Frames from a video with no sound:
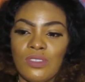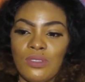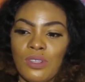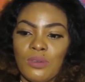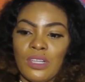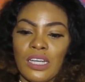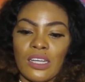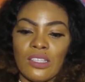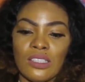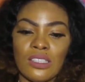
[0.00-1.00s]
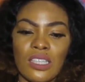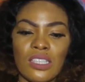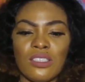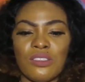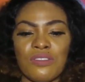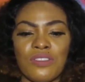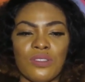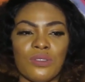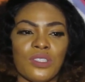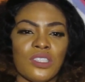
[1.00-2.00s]
what would I call it? I used to
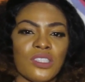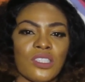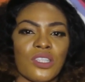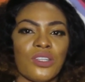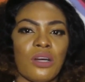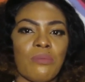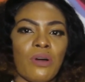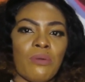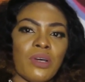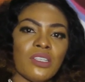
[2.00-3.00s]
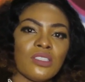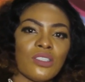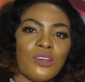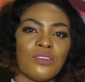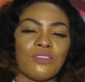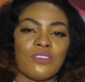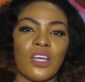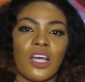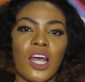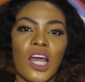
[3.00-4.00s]
feel insecure about myself,
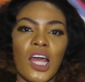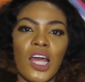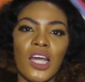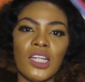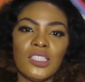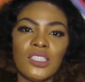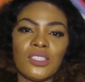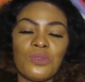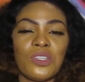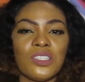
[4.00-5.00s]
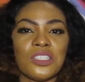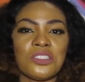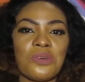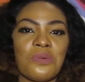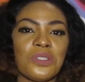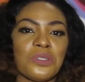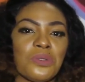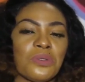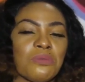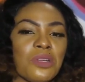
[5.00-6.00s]
and one day someone
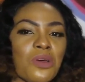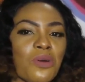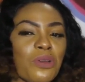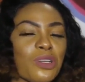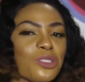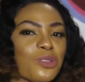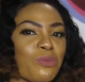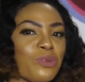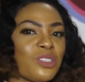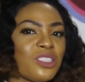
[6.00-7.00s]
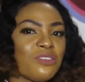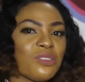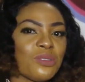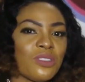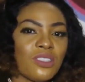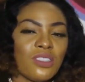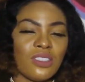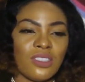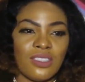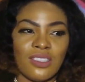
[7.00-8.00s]
told me, "Oh, you're so beautiful."
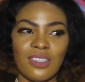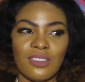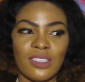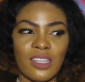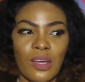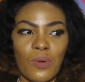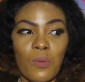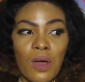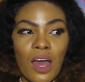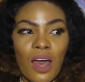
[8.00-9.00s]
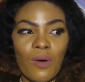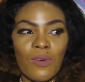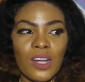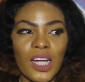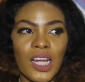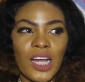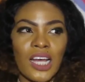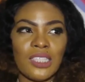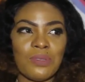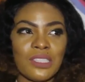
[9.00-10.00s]
I was like, "Wow."
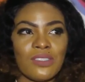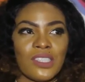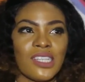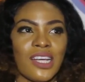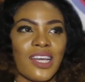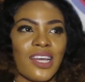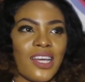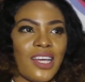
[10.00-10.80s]
And the person was like,